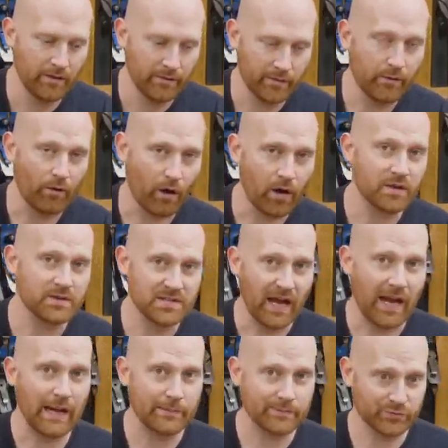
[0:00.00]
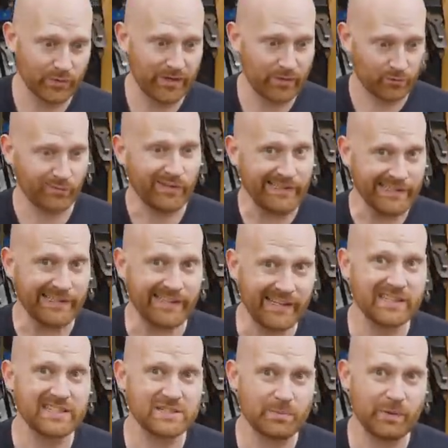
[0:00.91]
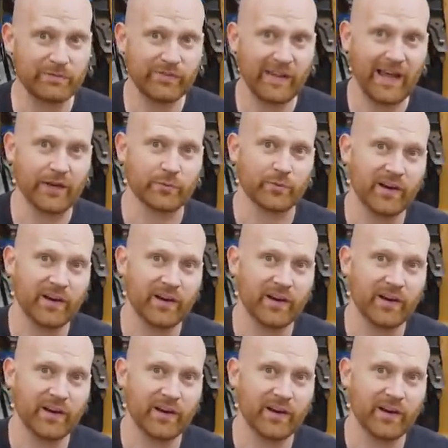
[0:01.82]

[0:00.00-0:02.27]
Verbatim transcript: There are times when it really needs to be flattened.